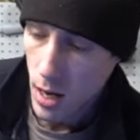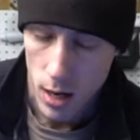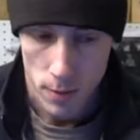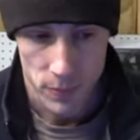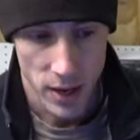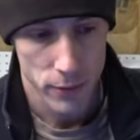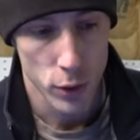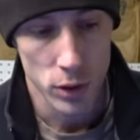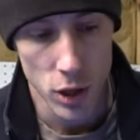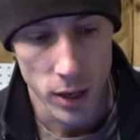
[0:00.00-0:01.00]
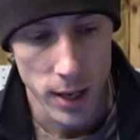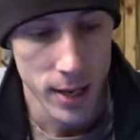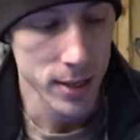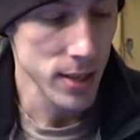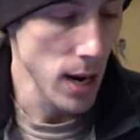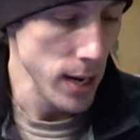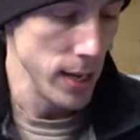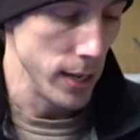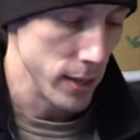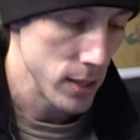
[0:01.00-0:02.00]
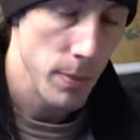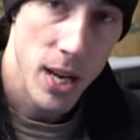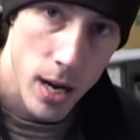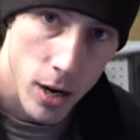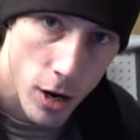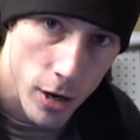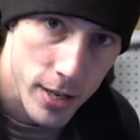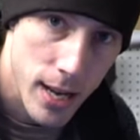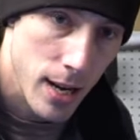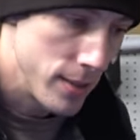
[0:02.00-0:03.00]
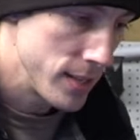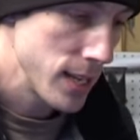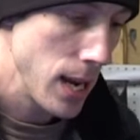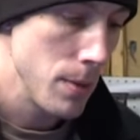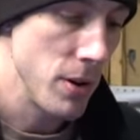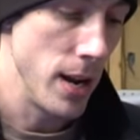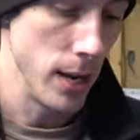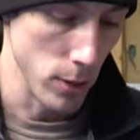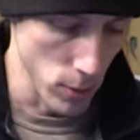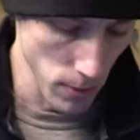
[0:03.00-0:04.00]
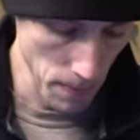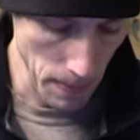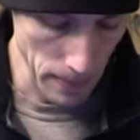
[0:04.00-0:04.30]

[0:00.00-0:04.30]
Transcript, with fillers: Um, if you look inside here, it's gonna be kind of hard to get at this camera angle,